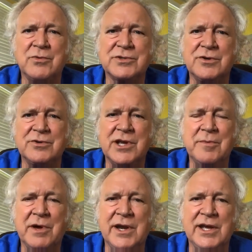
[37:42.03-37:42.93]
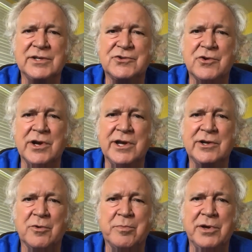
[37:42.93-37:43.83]
I was going to get my next
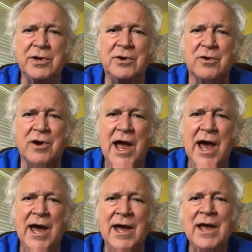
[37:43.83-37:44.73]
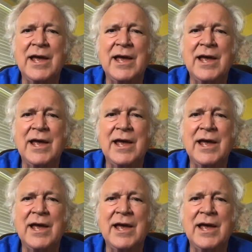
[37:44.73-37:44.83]
drink or pill or high